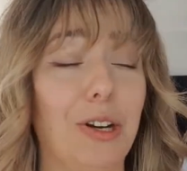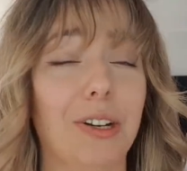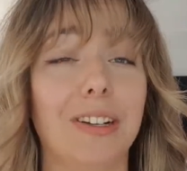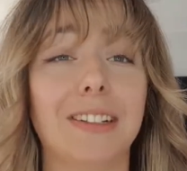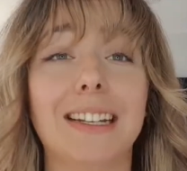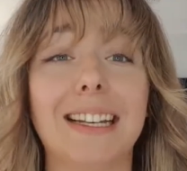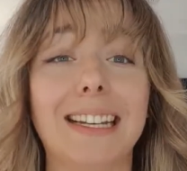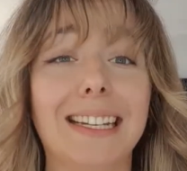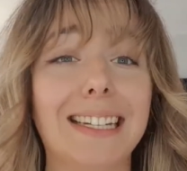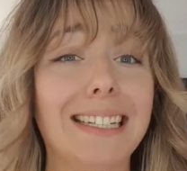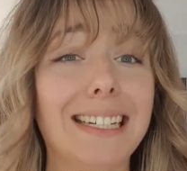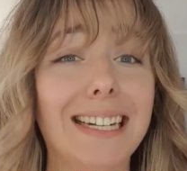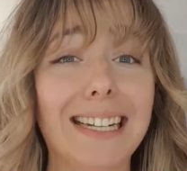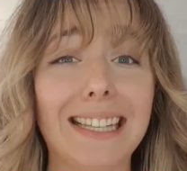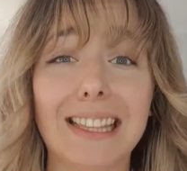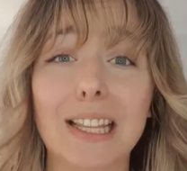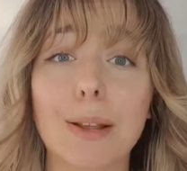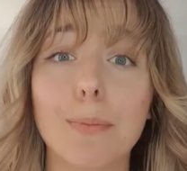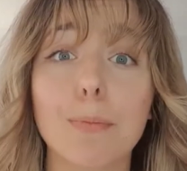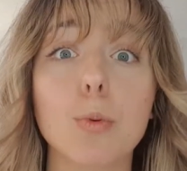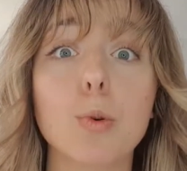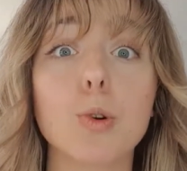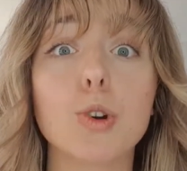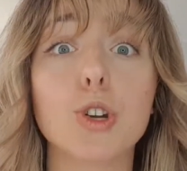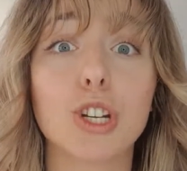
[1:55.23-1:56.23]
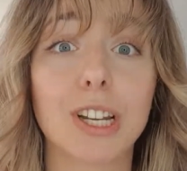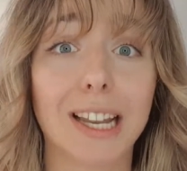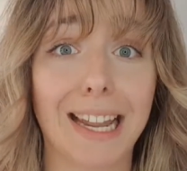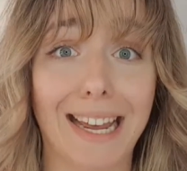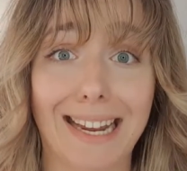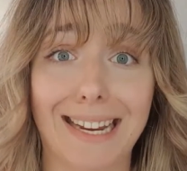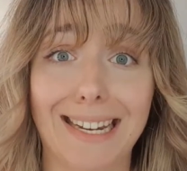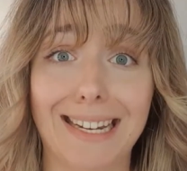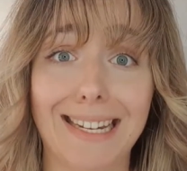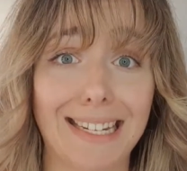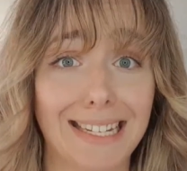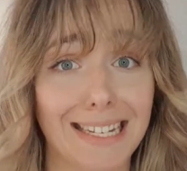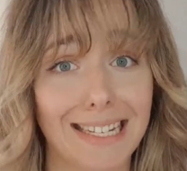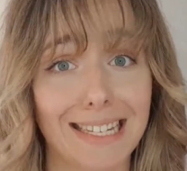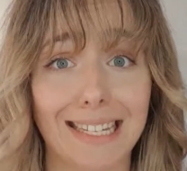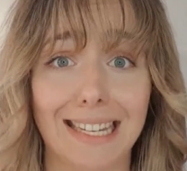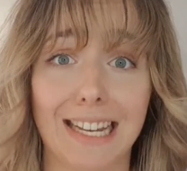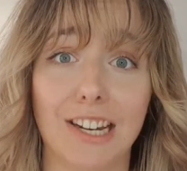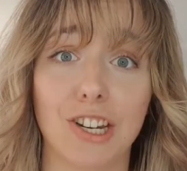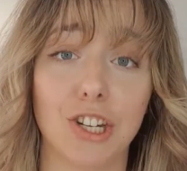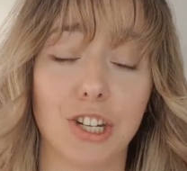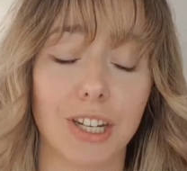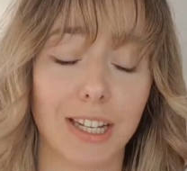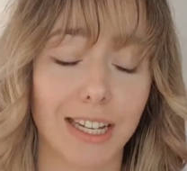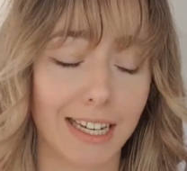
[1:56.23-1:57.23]
in the bushland,
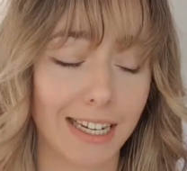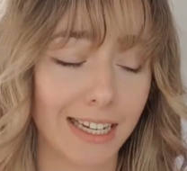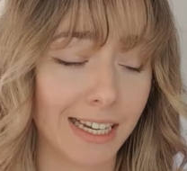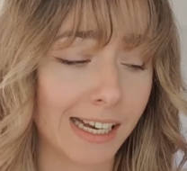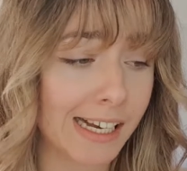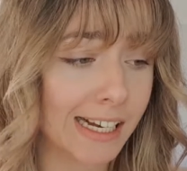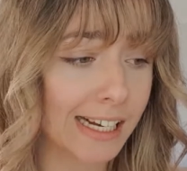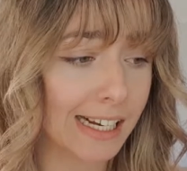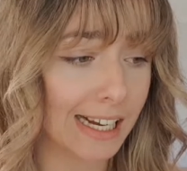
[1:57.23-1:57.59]
essentially.